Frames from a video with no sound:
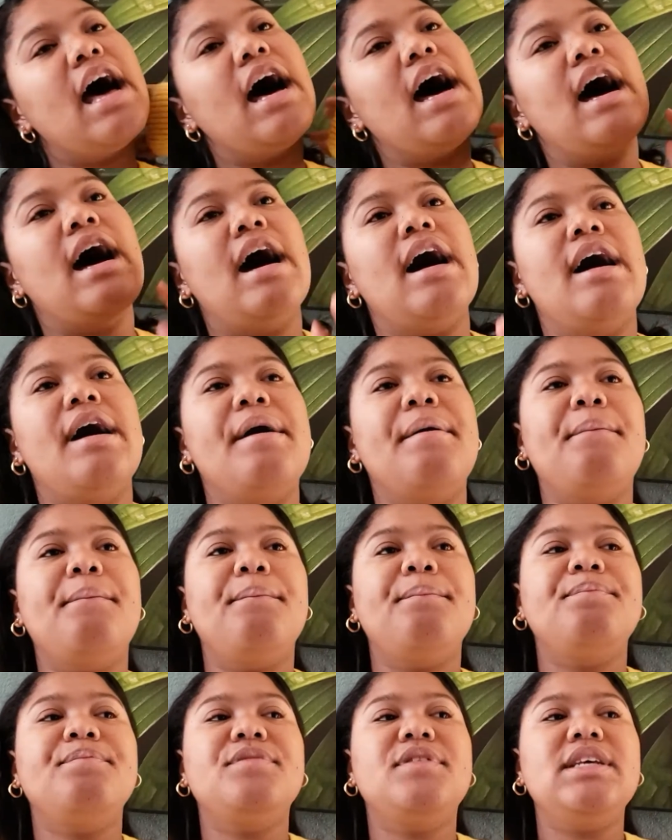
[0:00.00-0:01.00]

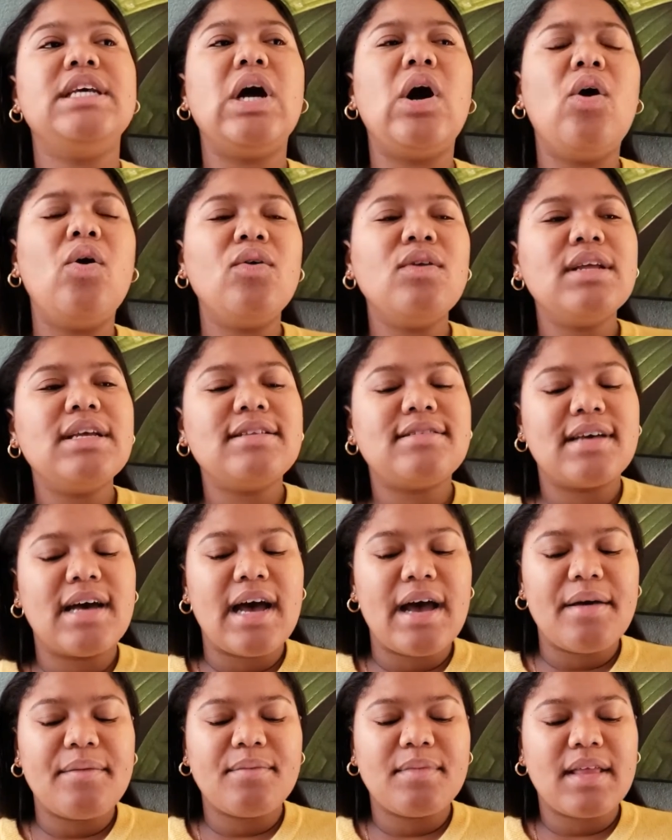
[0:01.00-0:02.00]
The only
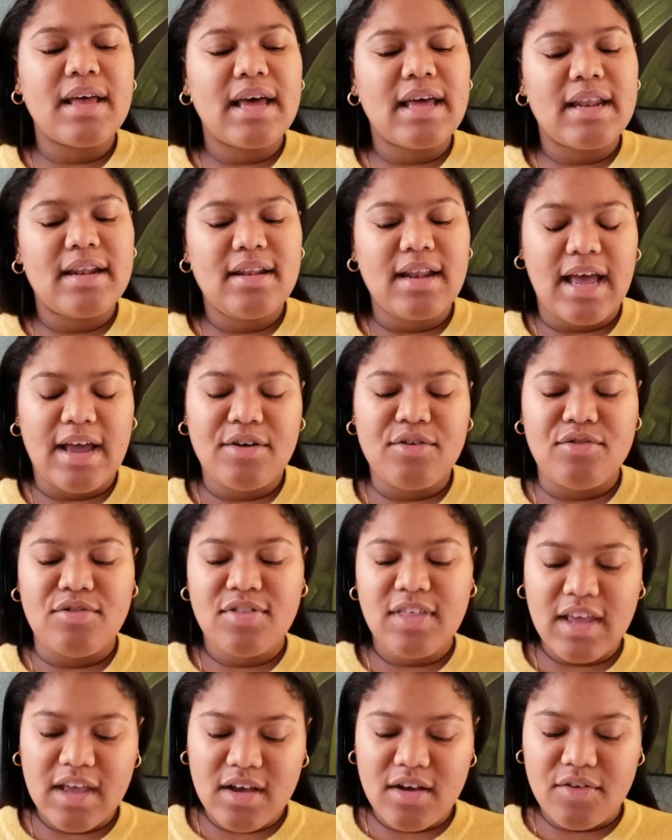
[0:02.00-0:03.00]
time that I could
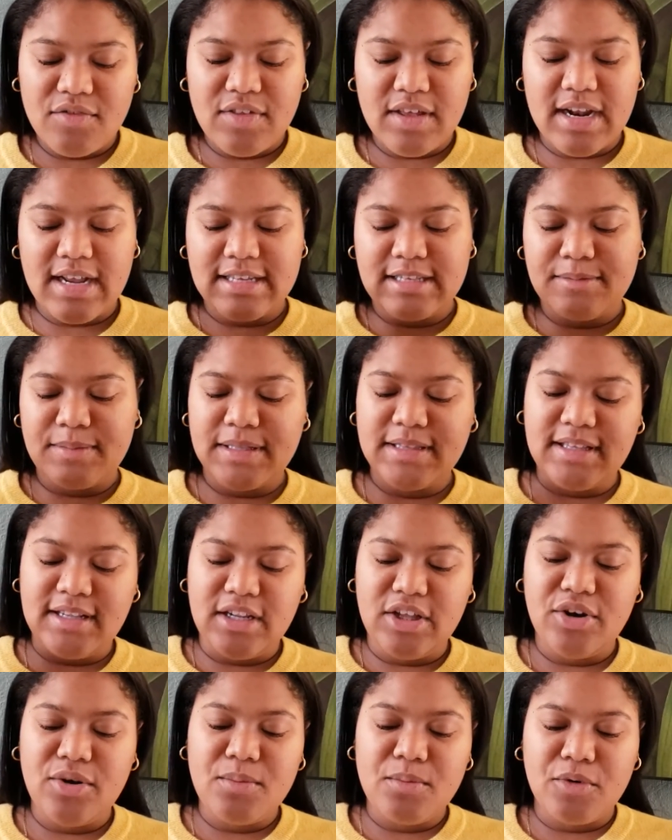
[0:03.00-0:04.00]
think of that I spent a
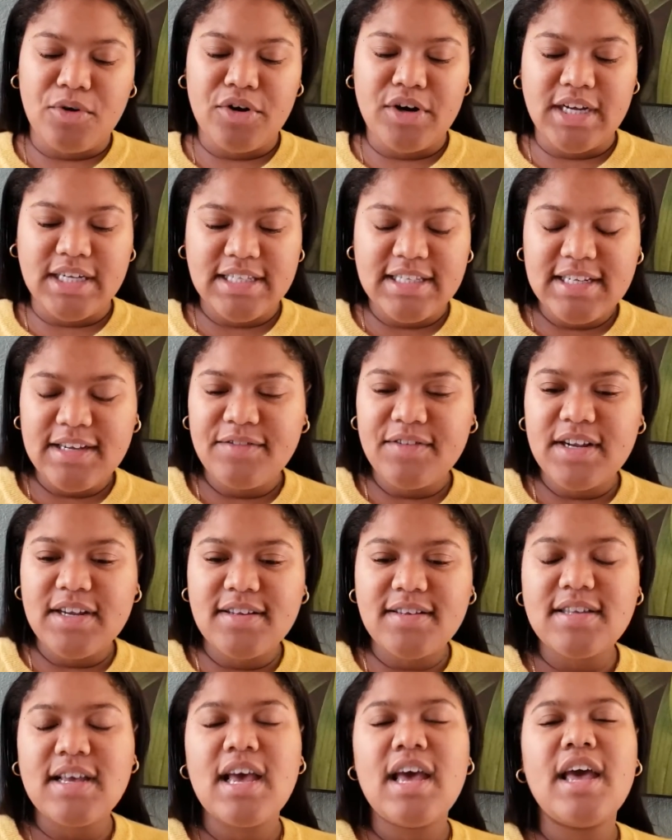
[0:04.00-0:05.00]
little more on
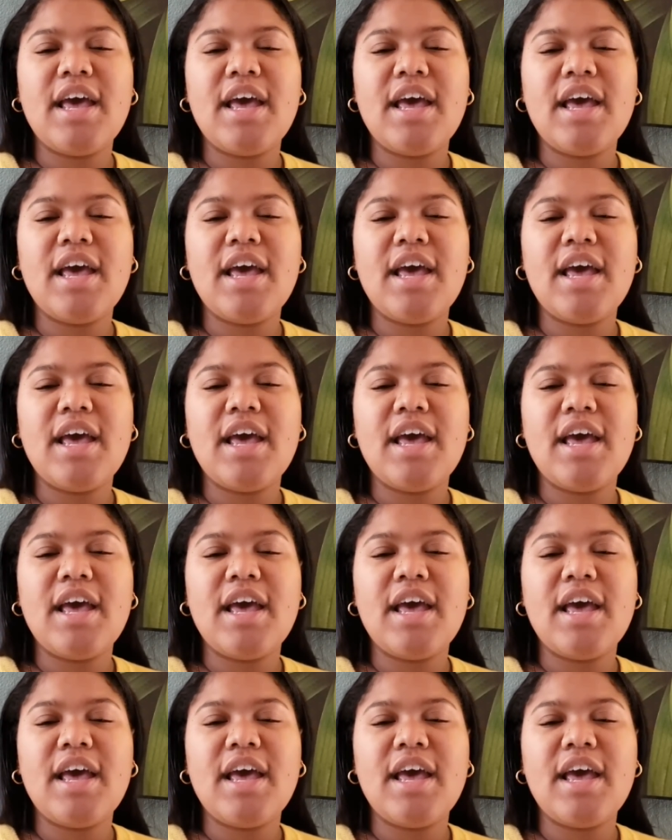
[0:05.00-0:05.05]
activities,